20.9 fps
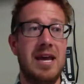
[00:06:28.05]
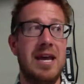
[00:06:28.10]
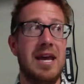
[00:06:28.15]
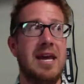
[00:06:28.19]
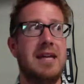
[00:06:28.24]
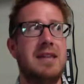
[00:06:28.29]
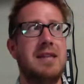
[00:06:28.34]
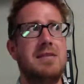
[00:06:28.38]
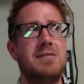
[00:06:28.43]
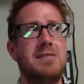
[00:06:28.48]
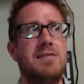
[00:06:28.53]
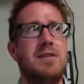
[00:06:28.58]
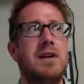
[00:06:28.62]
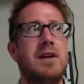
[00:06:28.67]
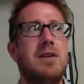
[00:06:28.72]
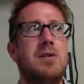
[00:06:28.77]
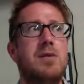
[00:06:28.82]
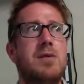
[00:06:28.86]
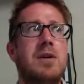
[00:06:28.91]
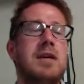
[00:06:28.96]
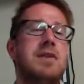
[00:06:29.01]
and then find
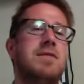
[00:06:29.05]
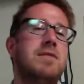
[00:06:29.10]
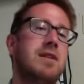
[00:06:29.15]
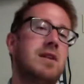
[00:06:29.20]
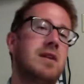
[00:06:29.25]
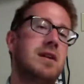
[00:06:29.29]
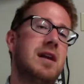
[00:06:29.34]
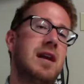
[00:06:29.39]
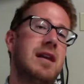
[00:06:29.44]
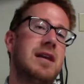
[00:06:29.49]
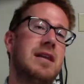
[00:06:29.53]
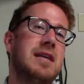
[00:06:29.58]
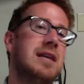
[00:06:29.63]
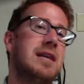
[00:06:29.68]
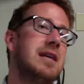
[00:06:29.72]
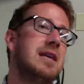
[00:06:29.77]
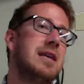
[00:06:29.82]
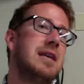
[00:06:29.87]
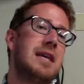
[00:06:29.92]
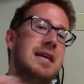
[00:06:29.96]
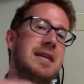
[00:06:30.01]
a way even on how to
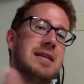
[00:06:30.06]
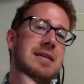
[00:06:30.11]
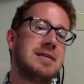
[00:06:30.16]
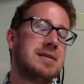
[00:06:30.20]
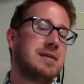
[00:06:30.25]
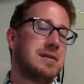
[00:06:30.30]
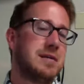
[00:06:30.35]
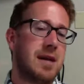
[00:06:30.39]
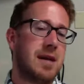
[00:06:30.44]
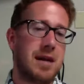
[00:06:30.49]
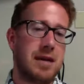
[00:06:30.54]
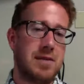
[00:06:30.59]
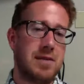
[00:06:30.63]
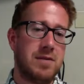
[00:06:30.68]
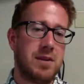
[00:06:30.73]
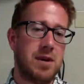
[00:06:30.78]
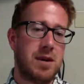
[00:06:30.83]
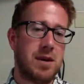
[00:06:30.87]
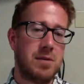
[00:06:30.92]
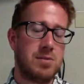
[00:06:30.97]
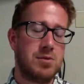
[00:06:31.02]
get inside of
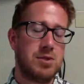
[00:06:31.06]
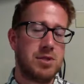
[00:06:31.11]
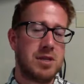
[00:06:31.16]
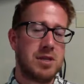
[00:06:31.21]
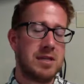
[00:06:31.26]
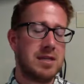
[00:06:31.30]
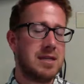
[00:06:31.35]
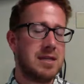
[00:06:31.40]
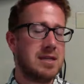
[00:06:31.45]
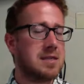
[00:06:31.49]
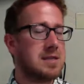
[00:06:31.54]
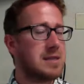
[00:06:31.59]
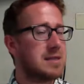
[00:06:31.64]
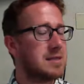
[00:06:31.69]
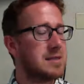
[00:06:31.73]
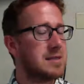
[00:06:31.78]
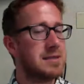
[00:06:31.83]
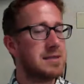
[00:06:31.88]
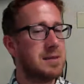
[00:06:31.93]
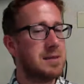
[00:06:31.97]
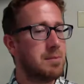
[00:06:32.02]
an object that it
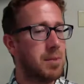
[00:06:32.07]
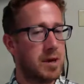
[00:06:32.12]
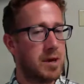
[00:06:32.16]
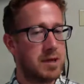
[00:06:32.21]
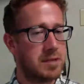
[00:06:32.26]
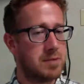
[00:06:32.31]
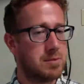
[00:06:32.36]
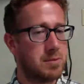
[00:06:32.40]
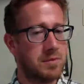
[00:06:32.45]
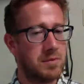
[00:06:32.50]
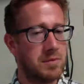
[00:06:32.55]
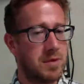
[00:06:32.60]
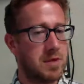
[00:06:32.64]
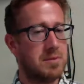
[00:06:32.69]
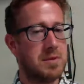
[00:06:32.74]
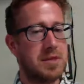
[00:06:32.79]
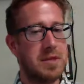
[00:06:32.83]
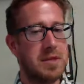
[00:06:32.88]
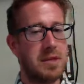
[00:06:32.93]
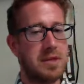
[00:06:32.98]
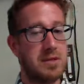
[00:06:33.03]
doesn't seem possible for them
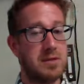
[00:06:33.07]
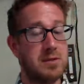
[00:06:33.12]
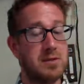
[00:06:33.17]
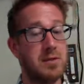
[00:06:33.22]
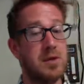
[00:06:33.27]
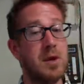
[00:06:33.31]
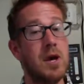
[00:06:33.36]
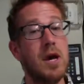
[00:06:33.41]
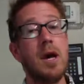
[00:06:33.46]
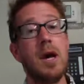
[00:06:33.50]
to get into.